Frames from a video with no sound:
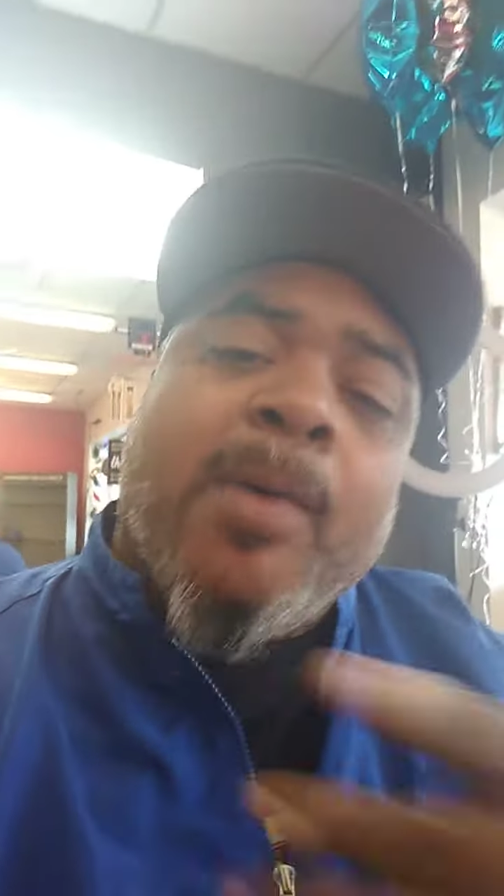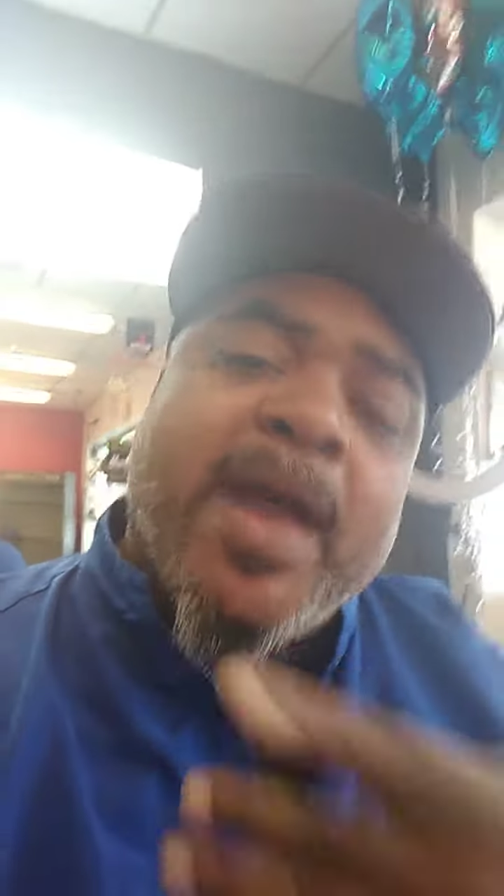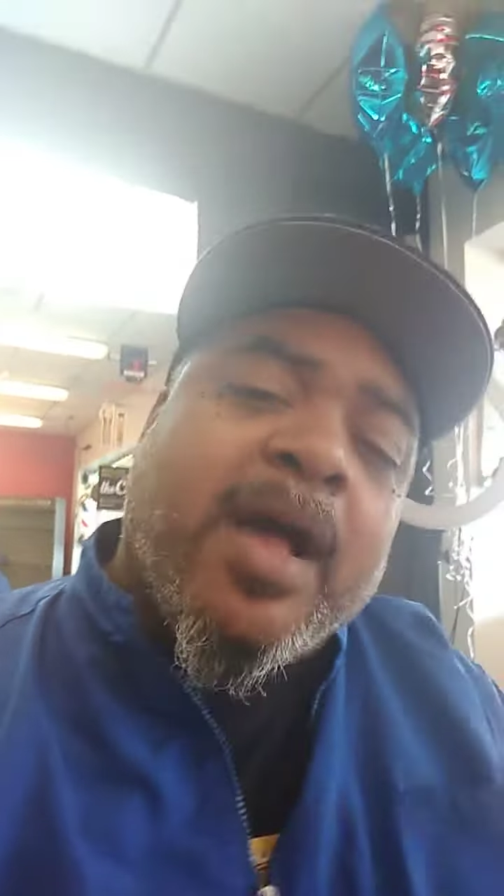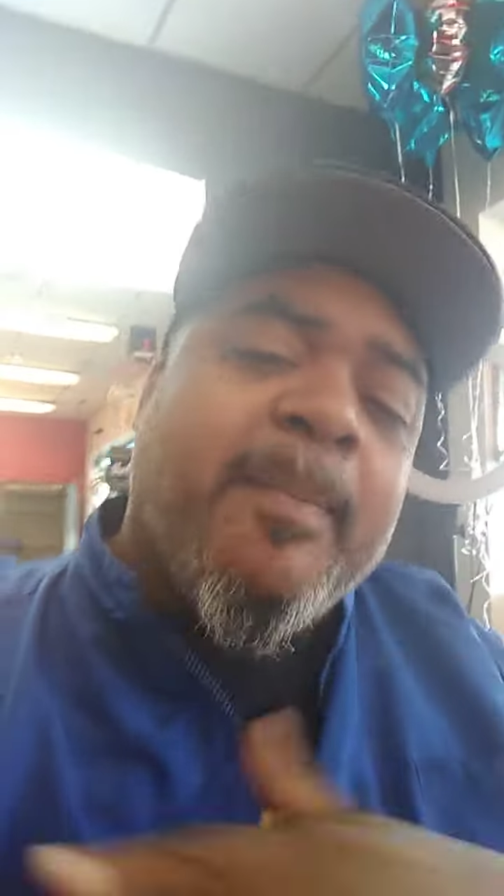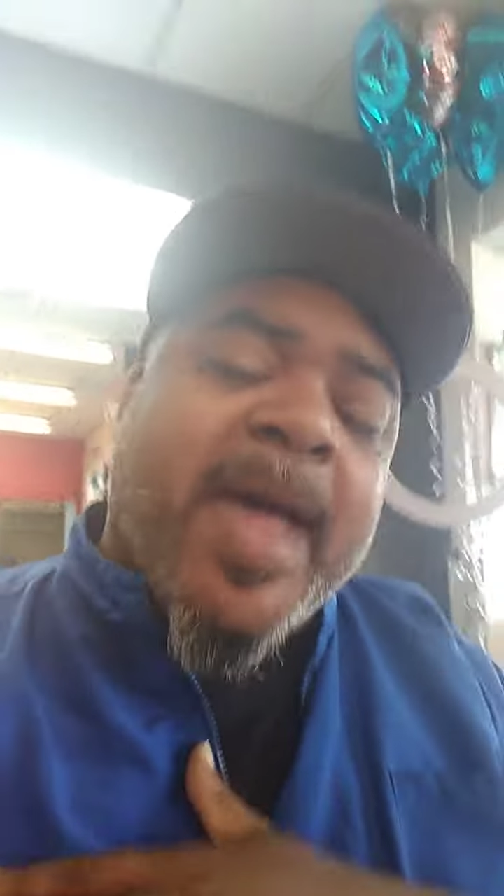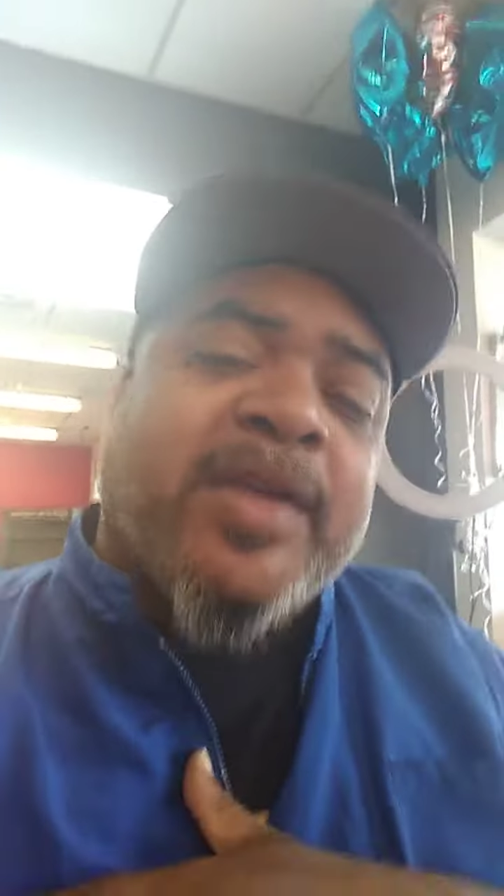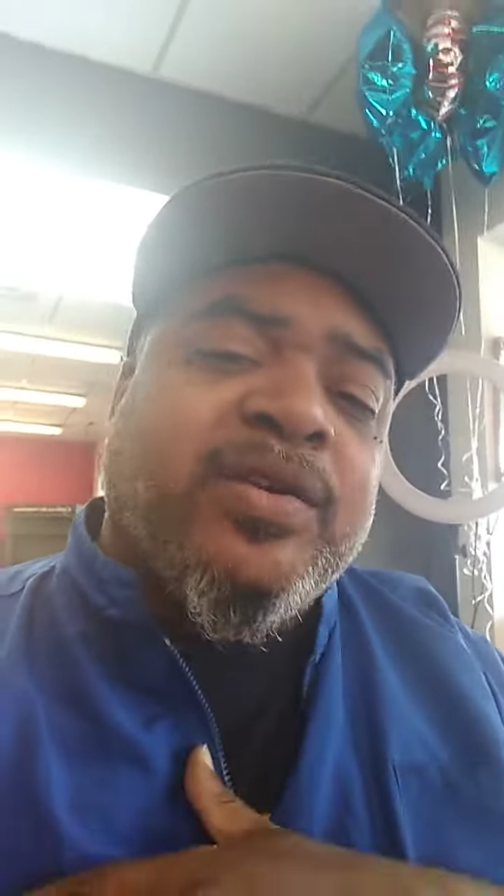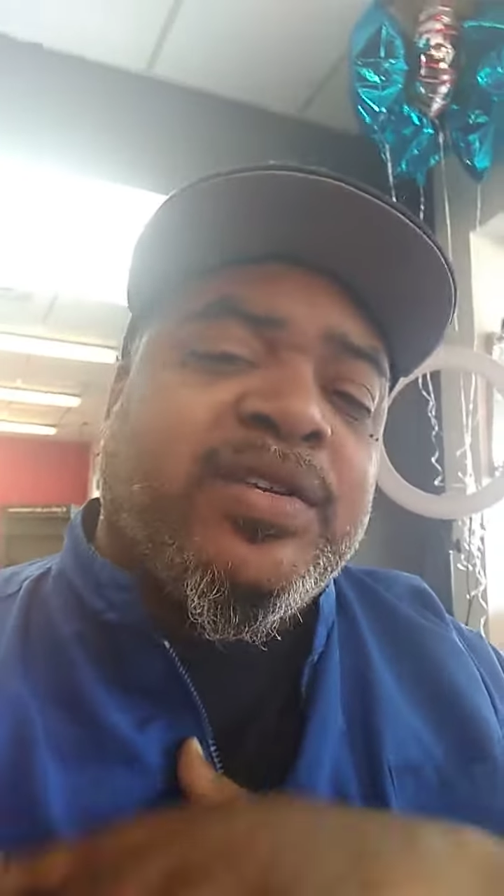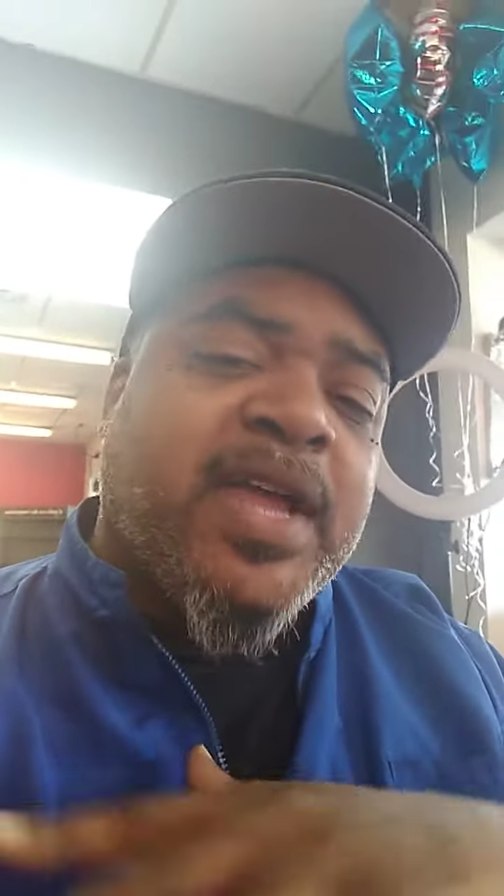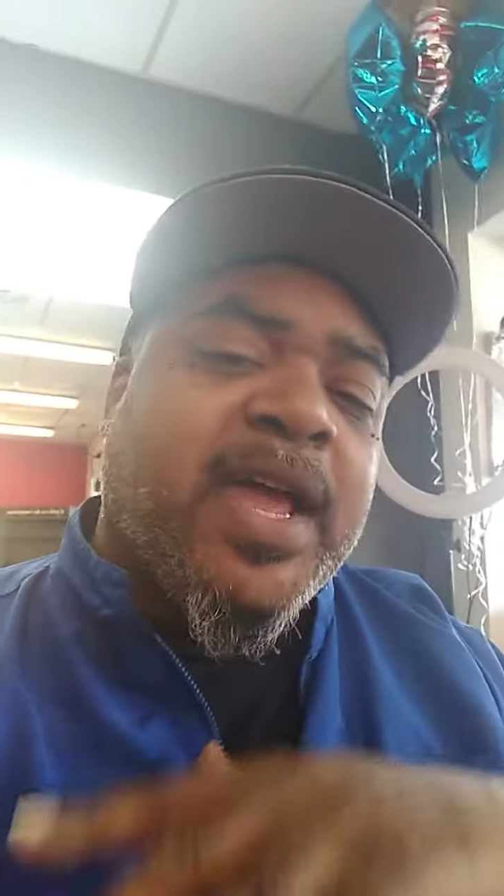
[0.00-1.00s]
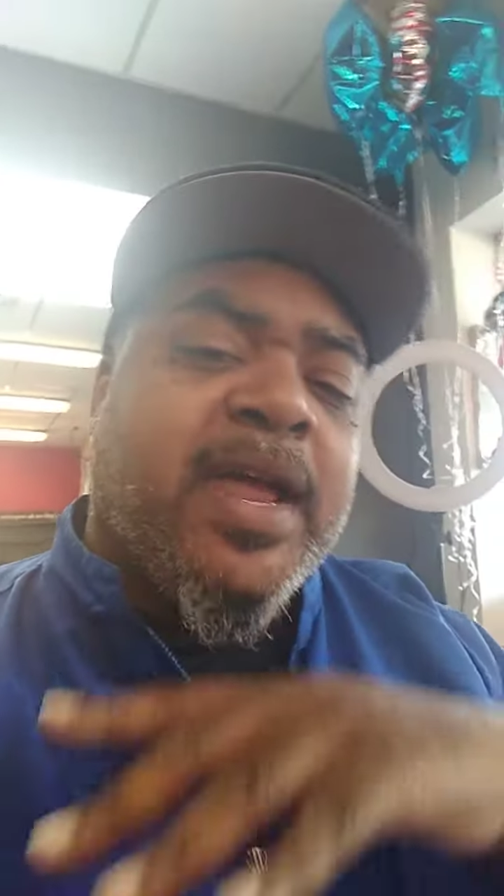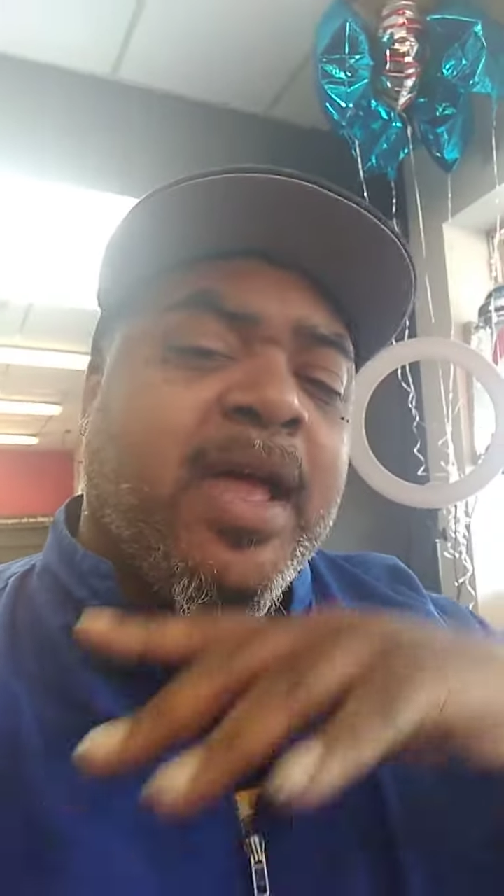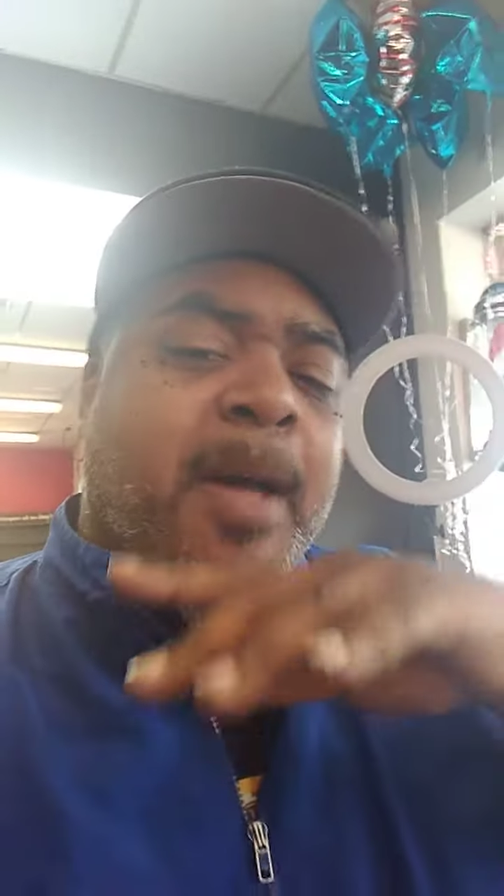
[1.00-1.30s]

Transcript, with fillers: would I come back to you saying,